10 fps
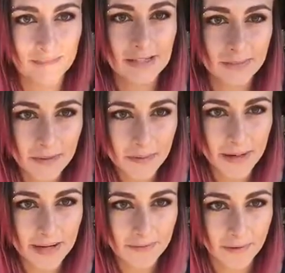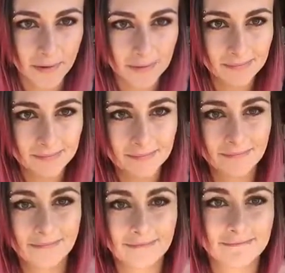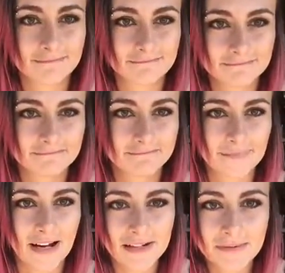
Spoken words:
That's what you're paying for. I